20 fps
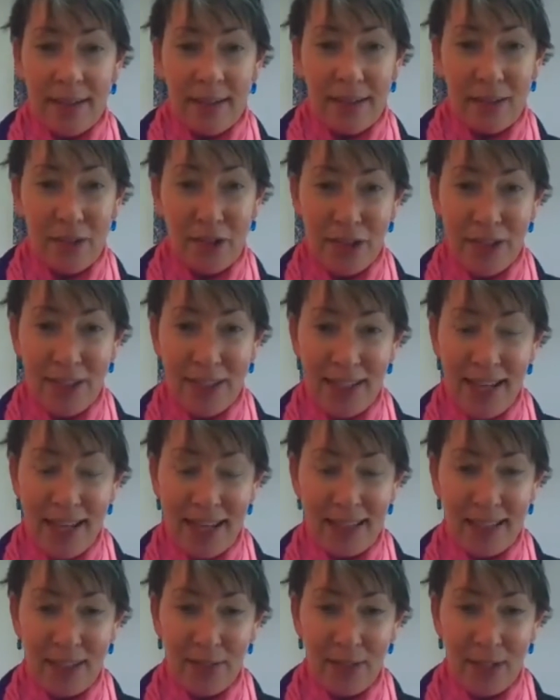Chen Yi
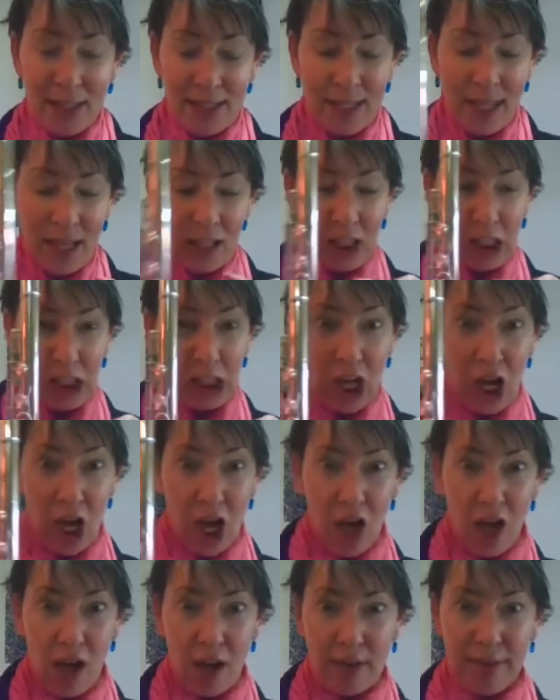has given us a
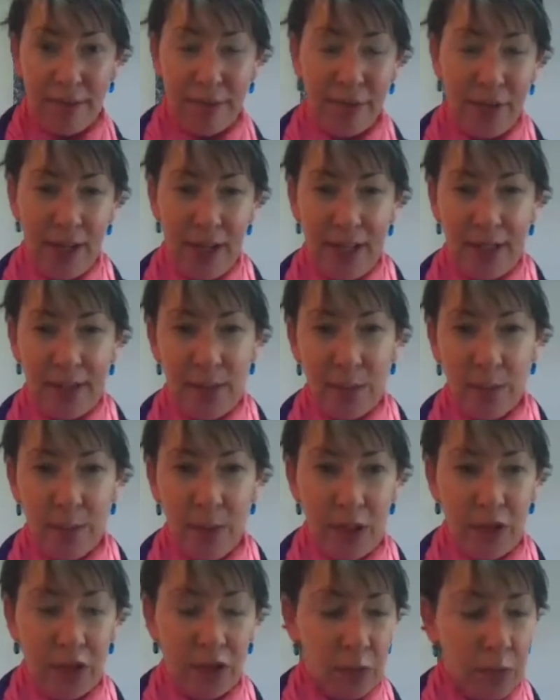long phrase,
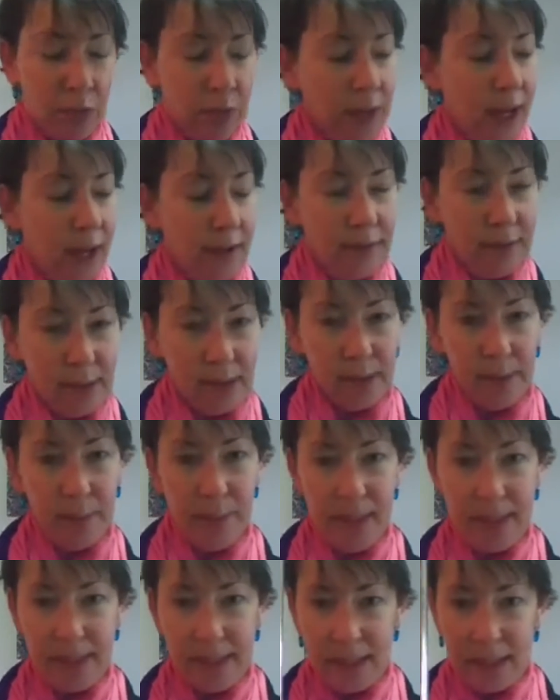which we have little
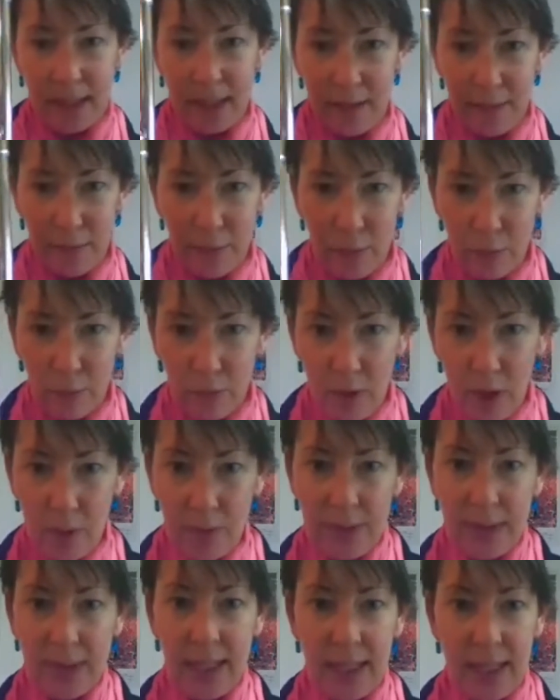bits that kind of grow
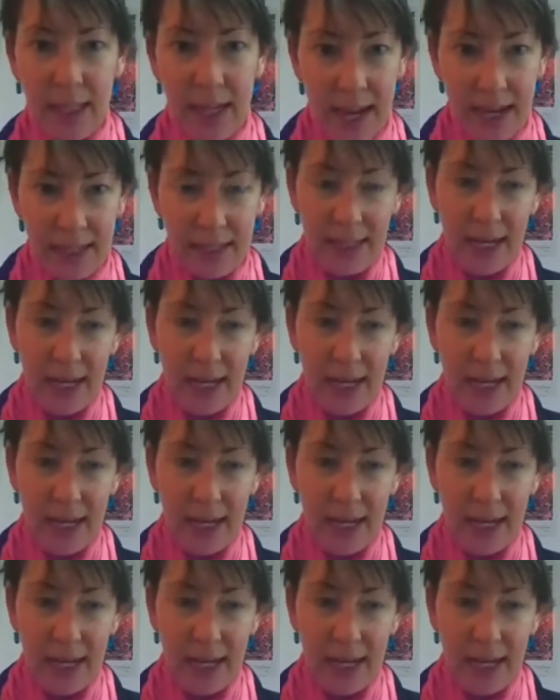into the next,